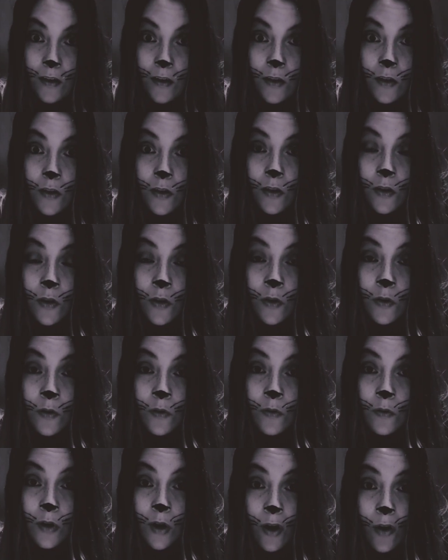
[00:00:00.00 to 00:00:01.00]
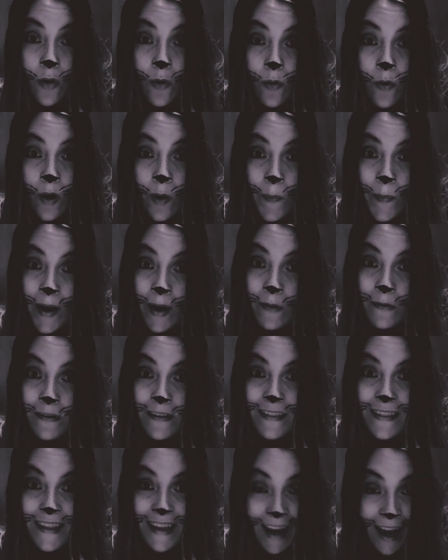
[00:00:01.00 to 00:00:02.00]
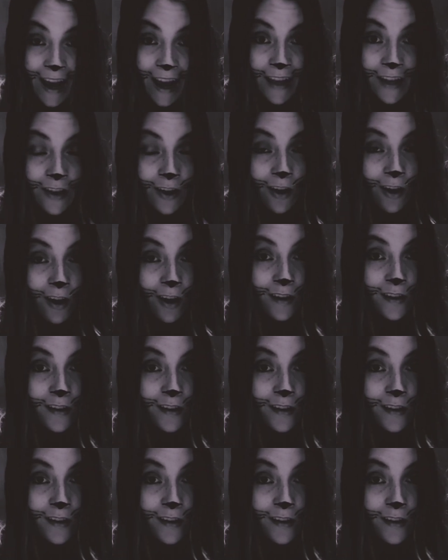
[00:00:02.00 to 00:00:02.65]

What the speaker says: "You know about the icon?"